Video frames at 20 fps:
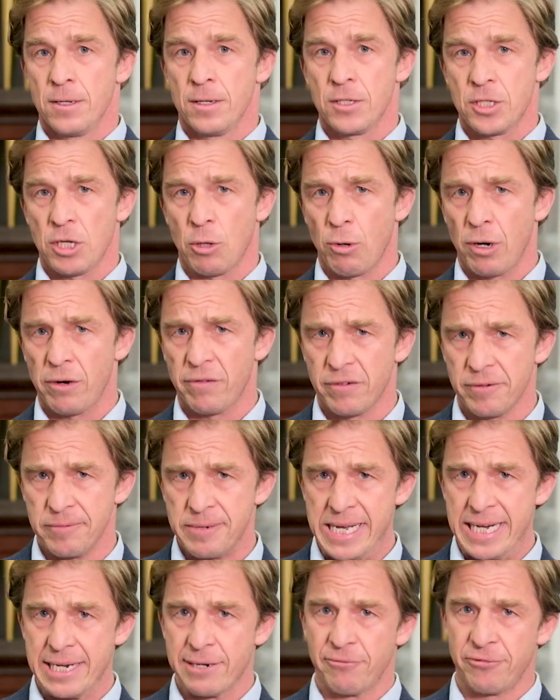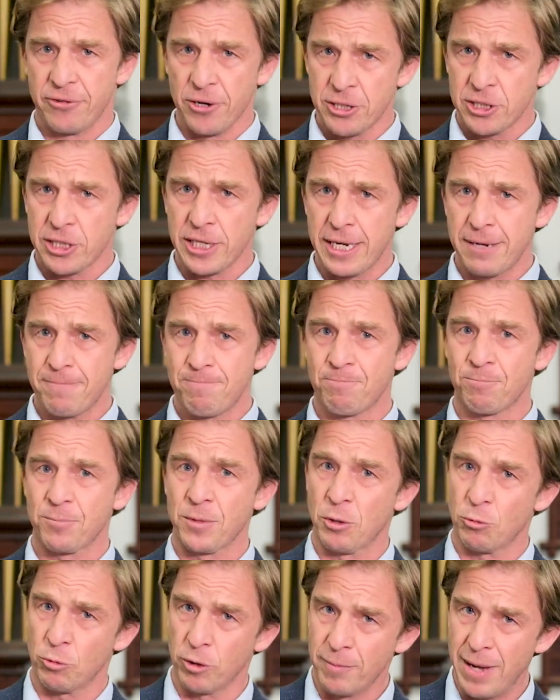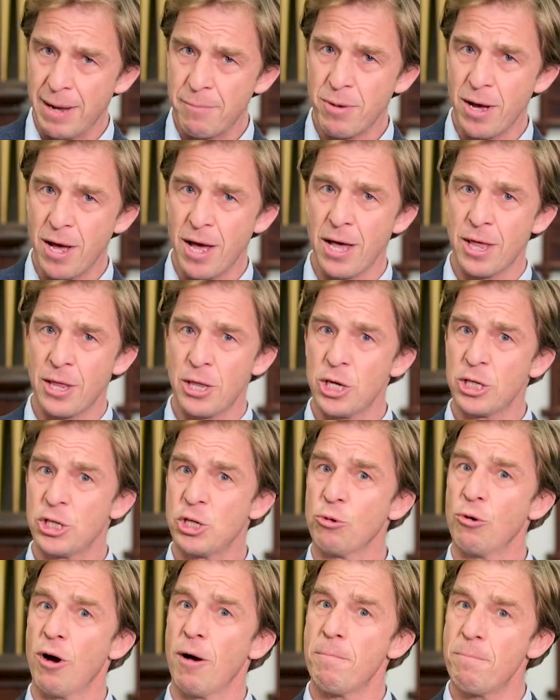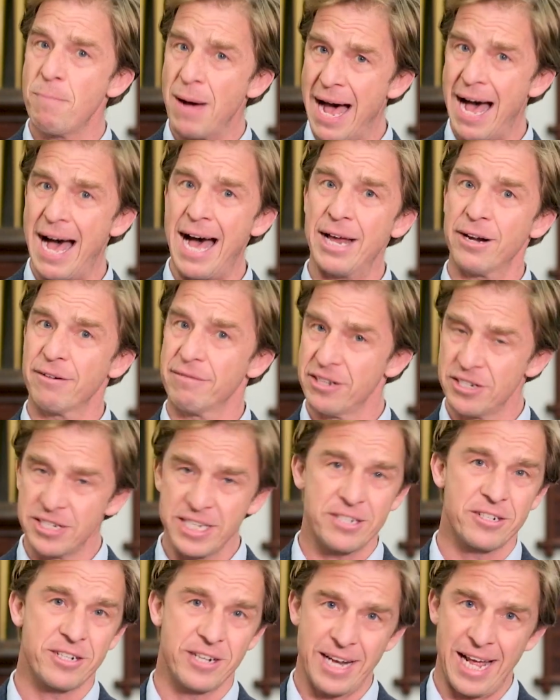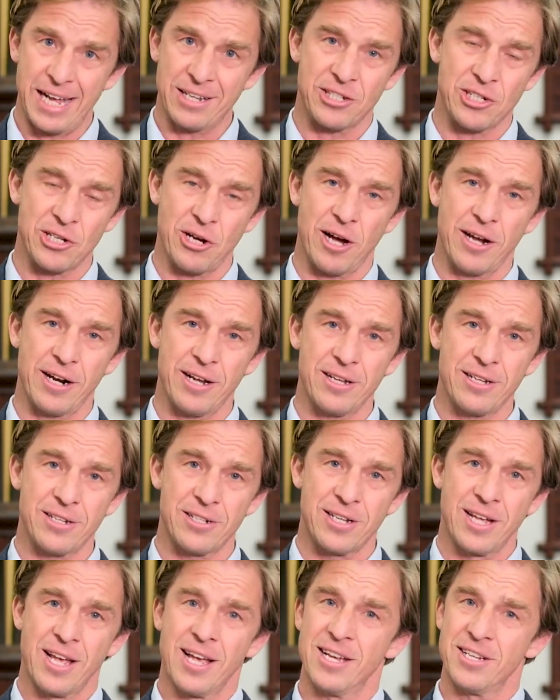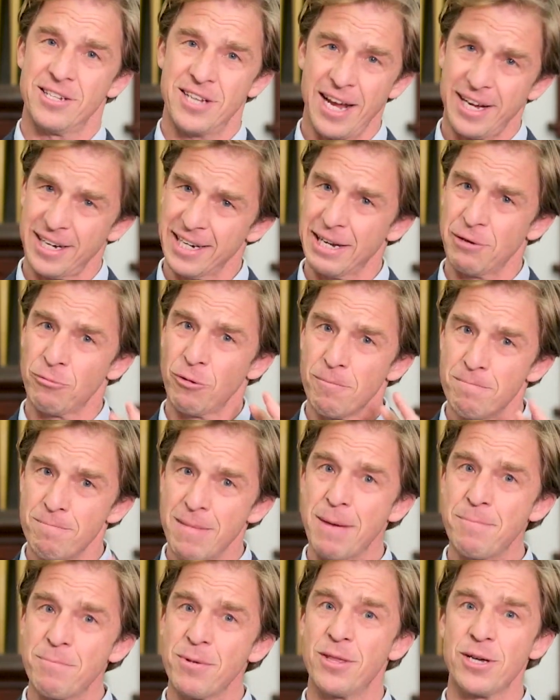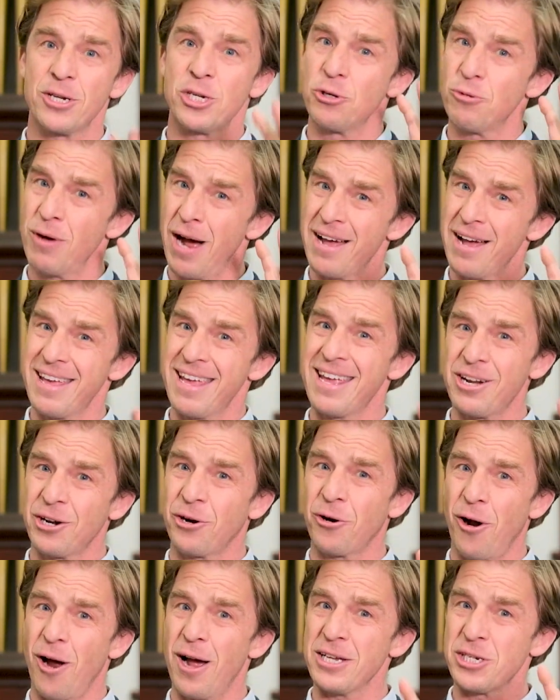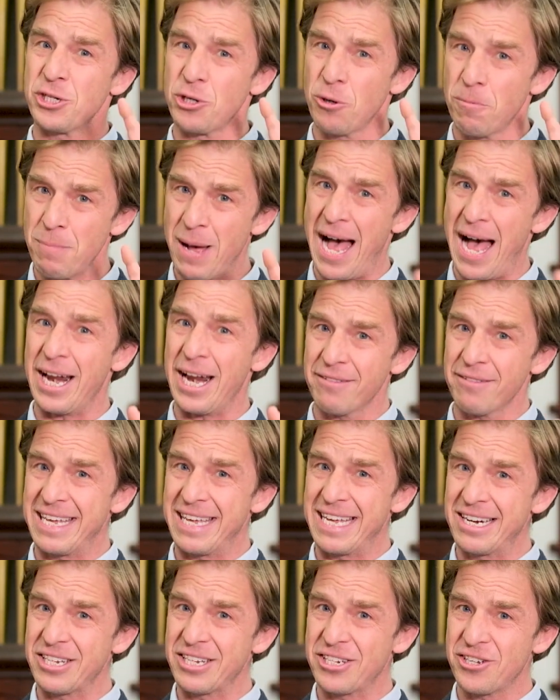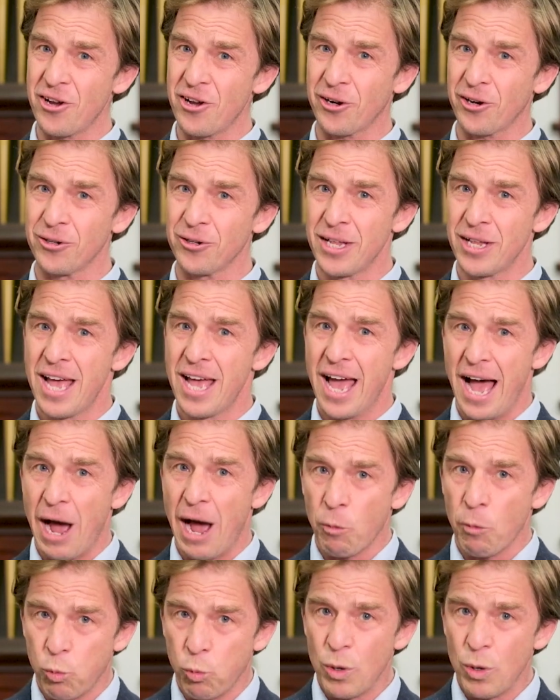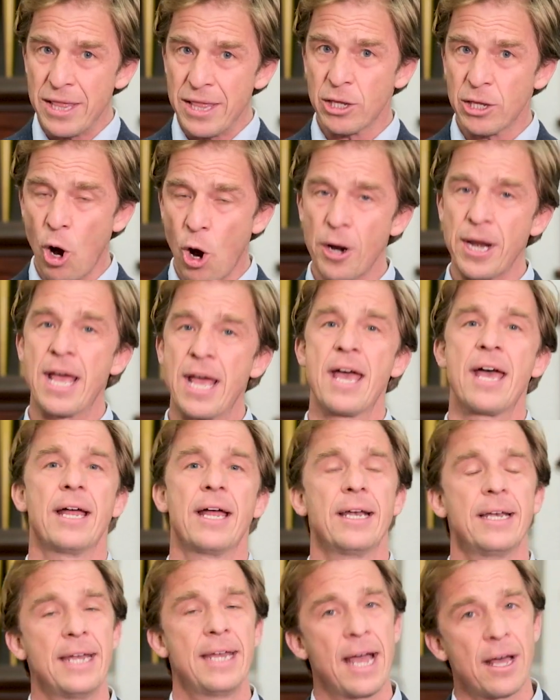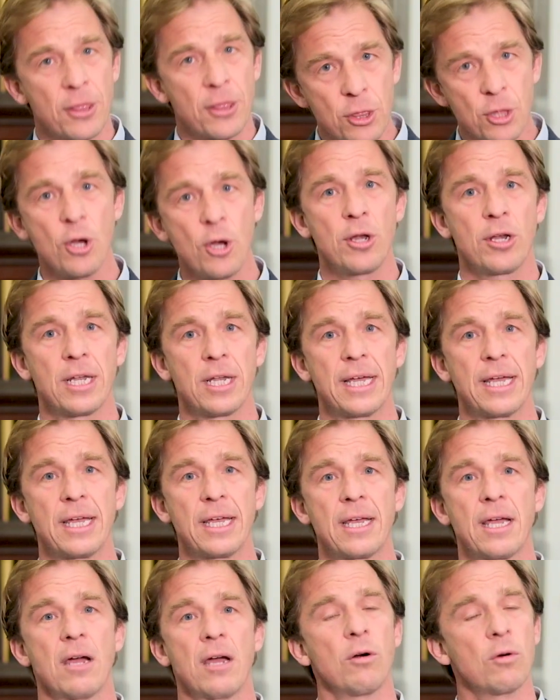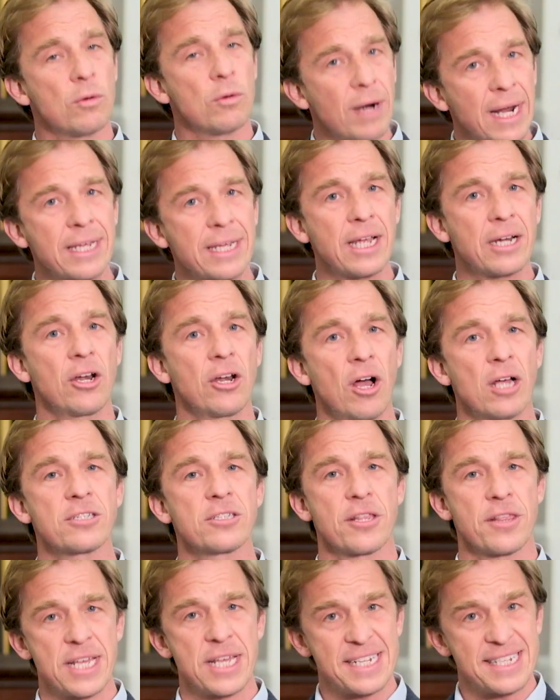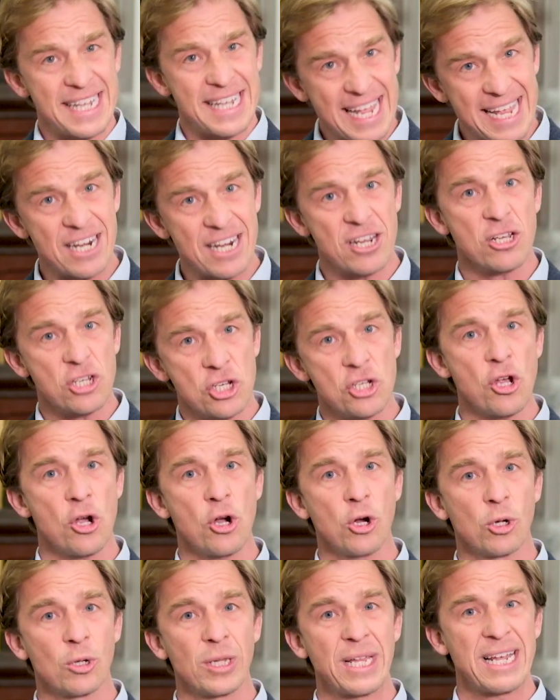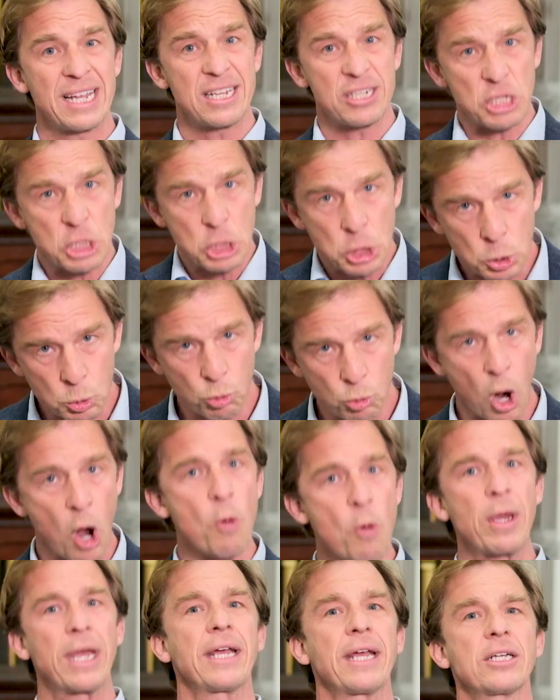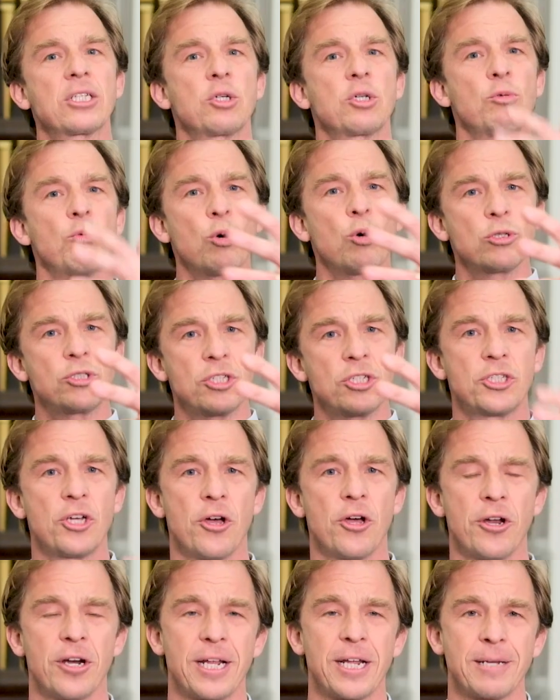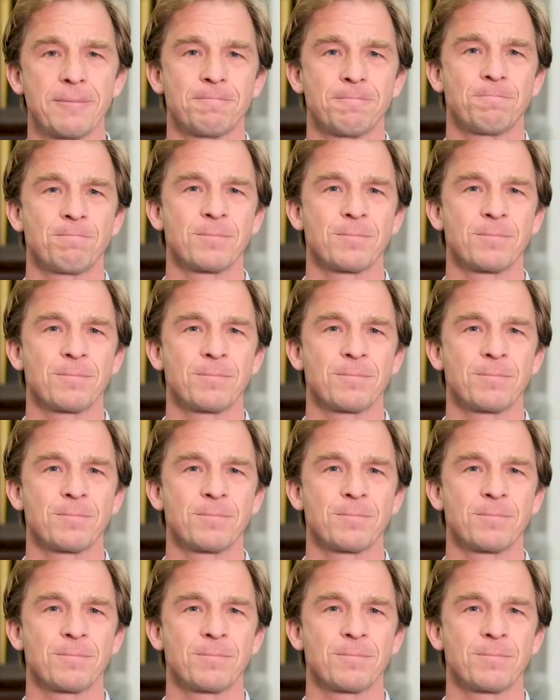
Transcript: So where have we been? Firstly, remember that you are part of the distant outsiders. Secondly, remember that you are in Christ. You're part of the inner circle with God. Now, thirdly, recognize that this inner circle is growing towards eternity.